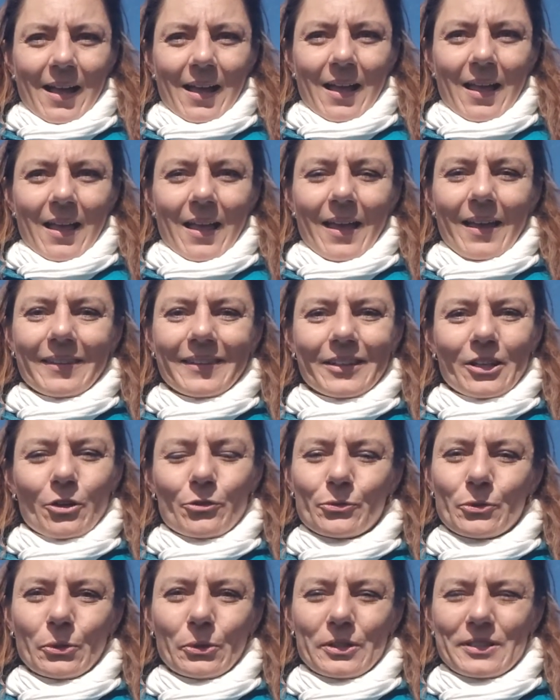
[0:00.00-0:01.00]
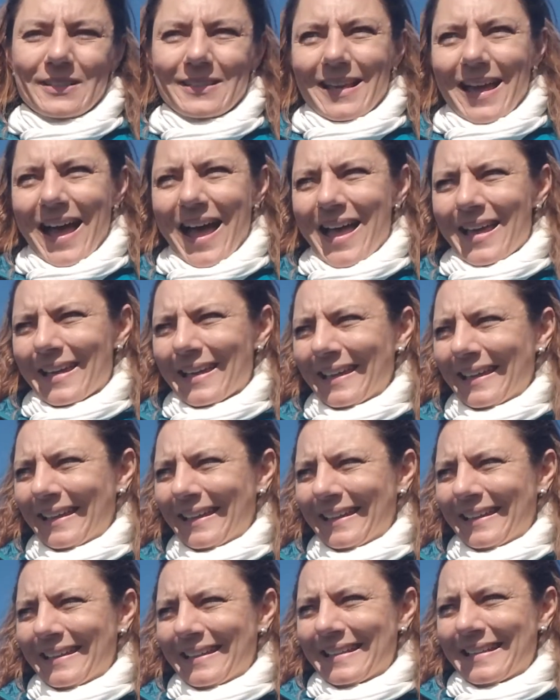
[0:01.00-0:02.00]
And then of course
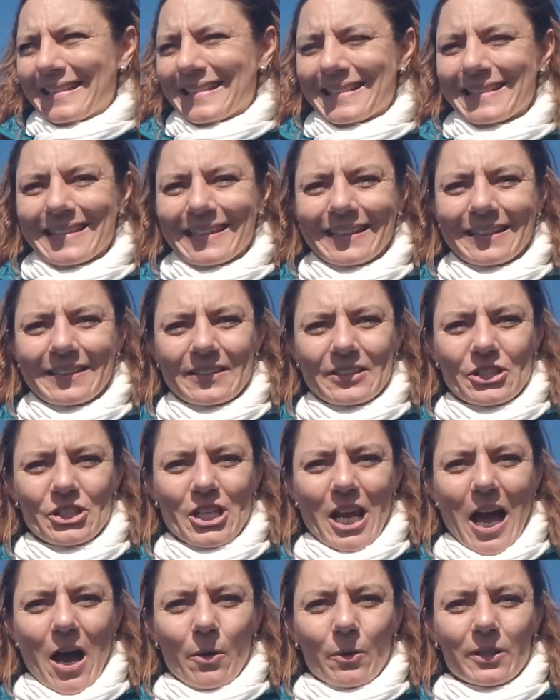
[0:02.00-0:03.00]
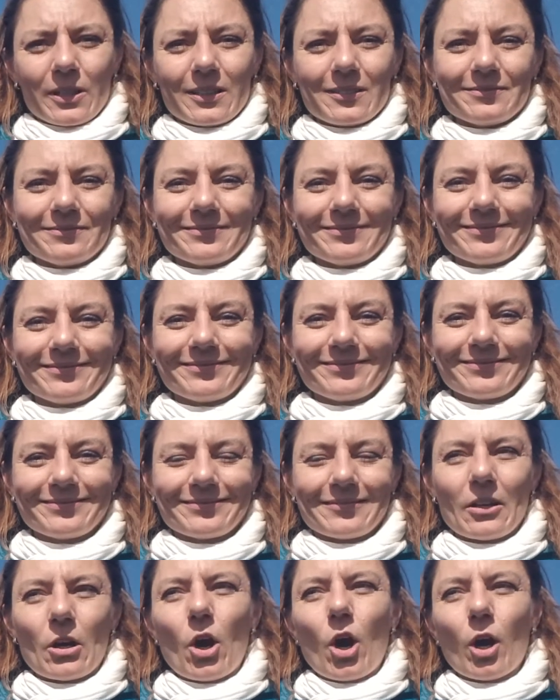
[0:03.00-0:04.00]
I sing in the shower
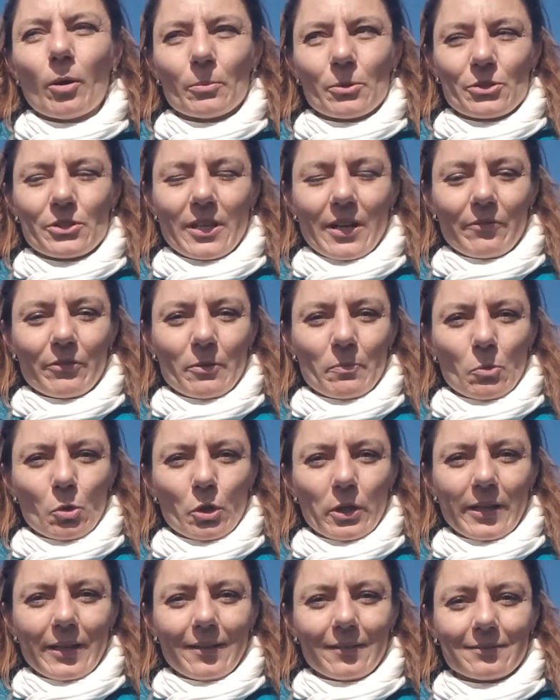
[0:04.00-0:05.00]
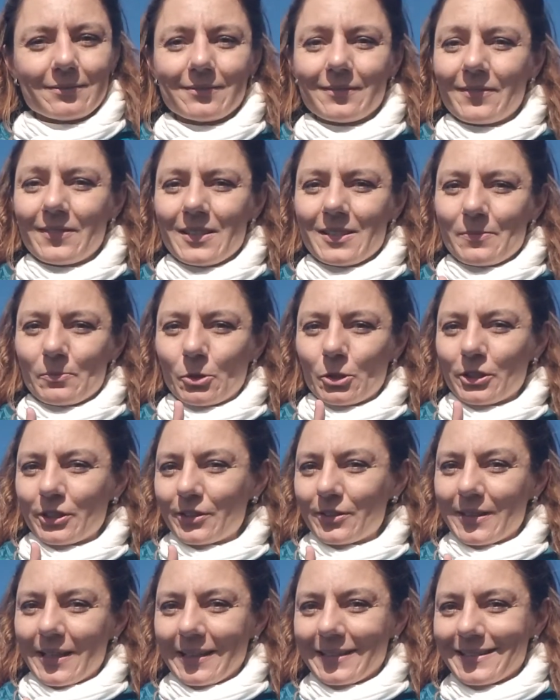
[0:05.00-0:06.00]
almost every morning. This morning
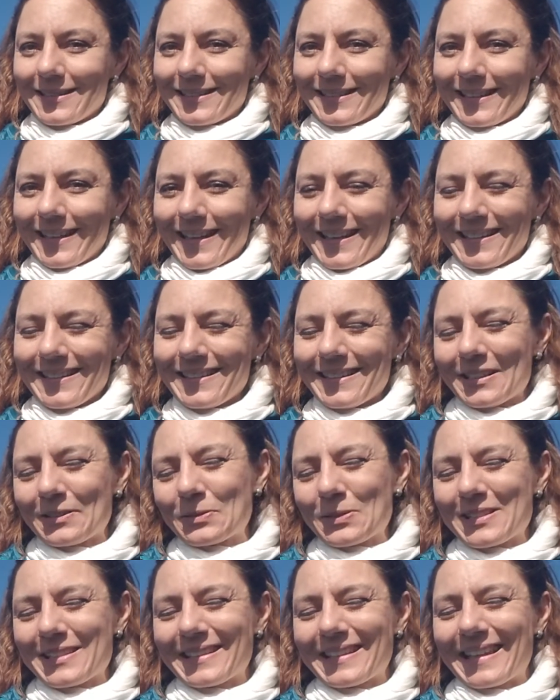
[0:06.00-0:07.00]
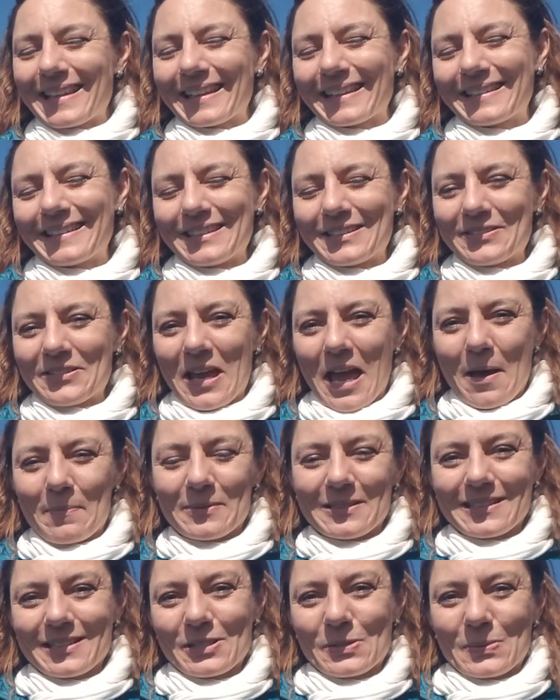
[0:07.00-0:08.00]
I did again. There was another key to
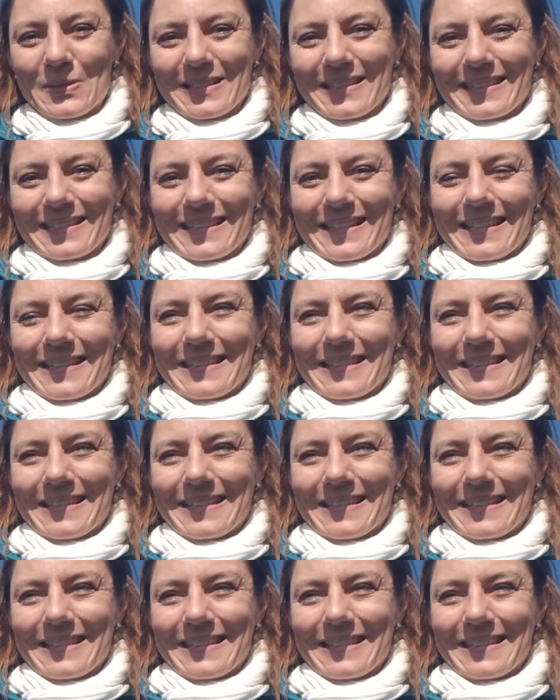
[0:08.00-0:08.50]
happiness, wasn't it?